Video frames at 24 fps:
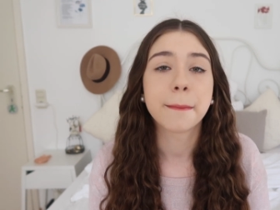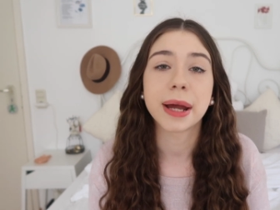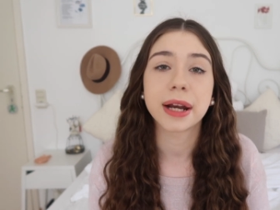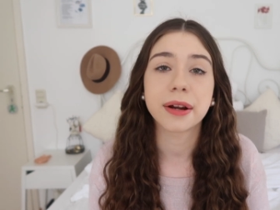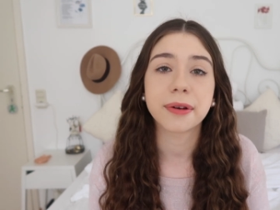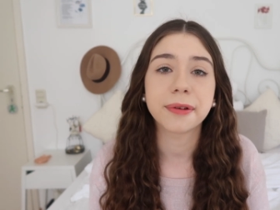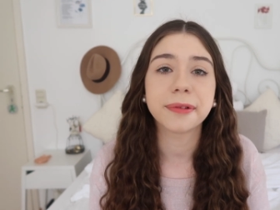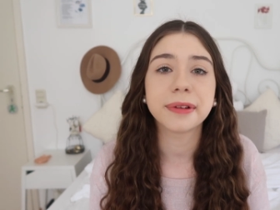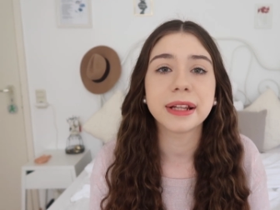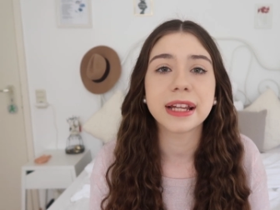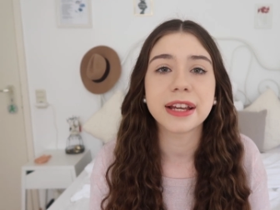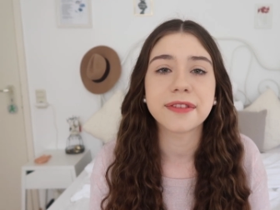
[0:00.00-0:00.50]

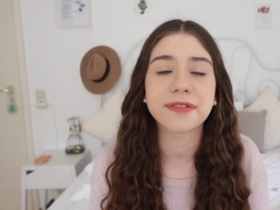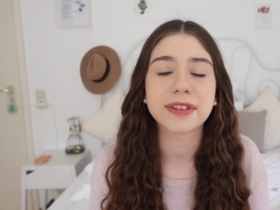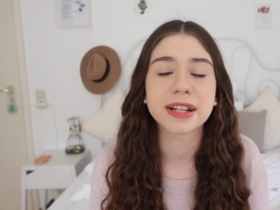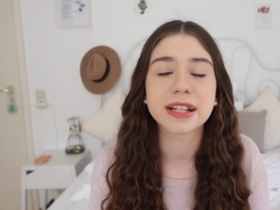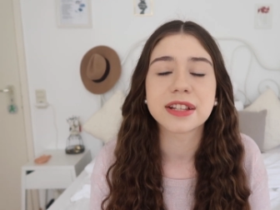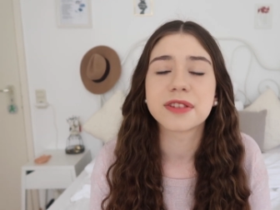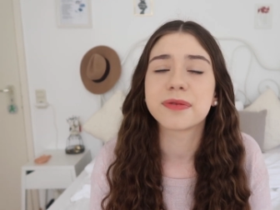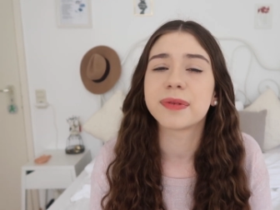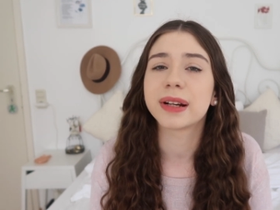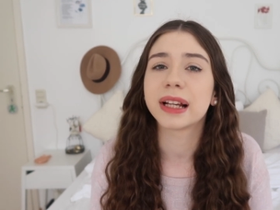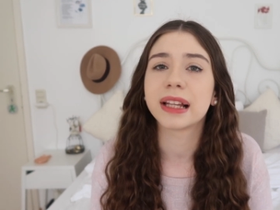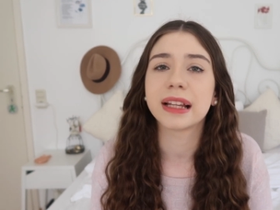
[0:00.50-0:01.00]
but only if it
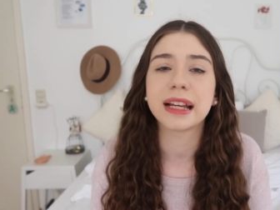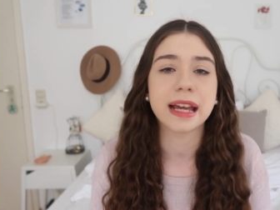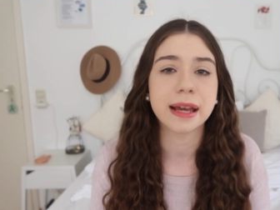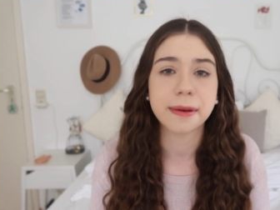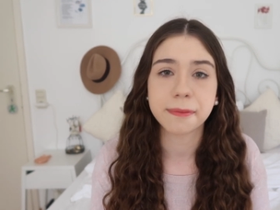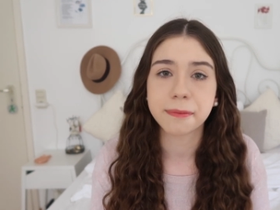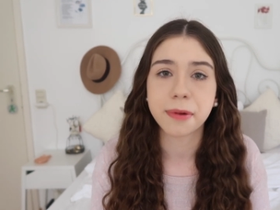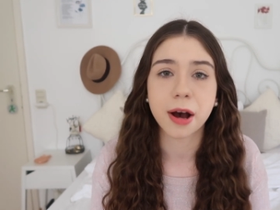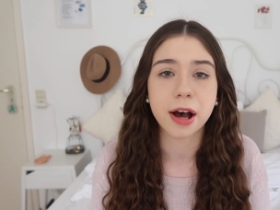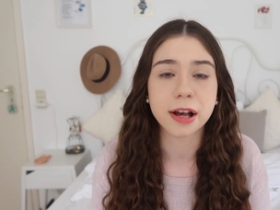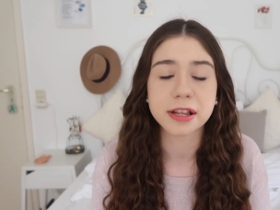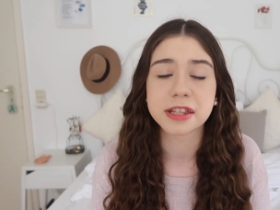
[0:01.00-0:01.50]
is really
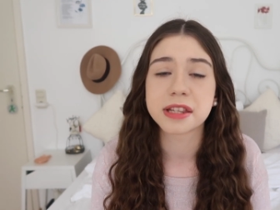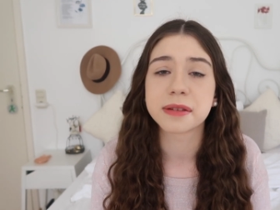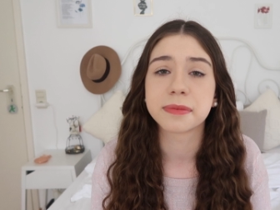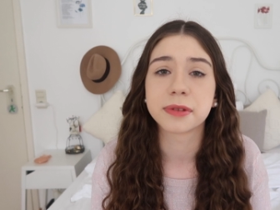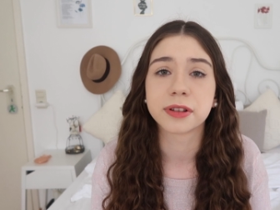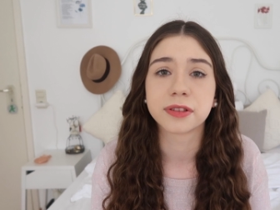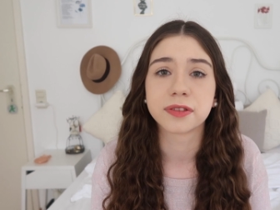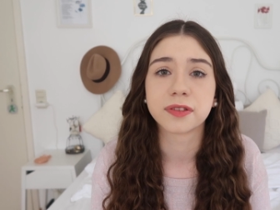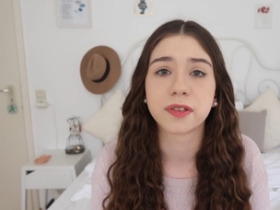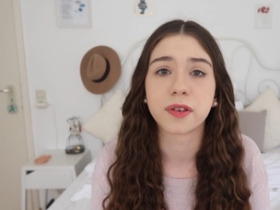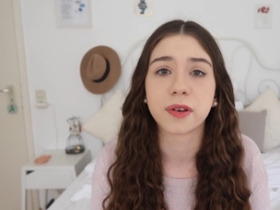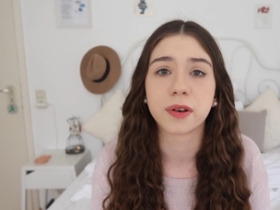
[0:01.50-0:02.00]

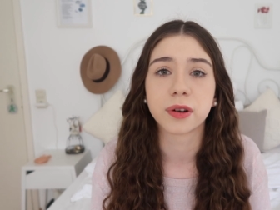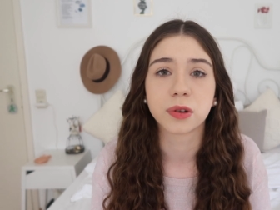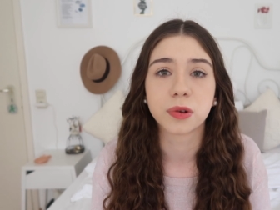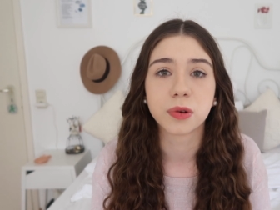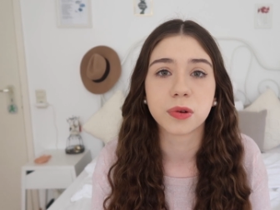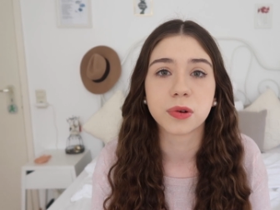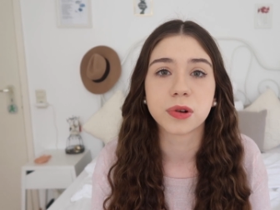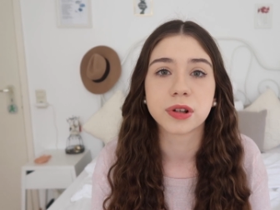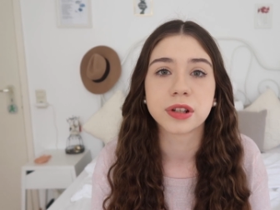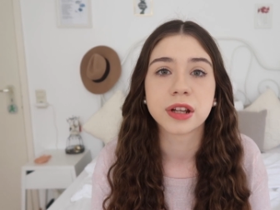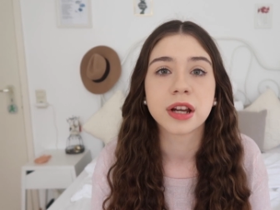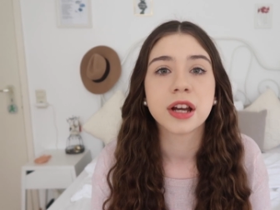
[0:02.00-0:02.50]
impossible for a
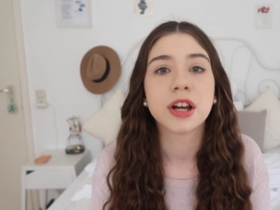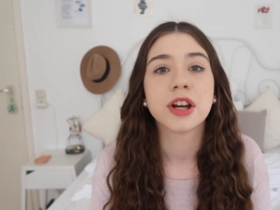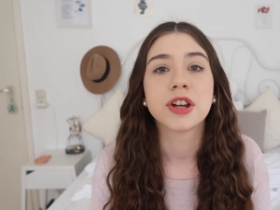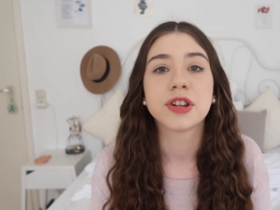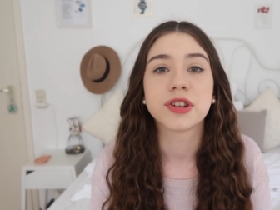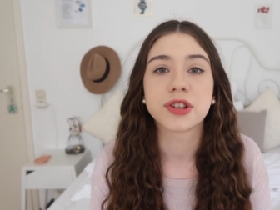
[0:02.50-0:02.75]
court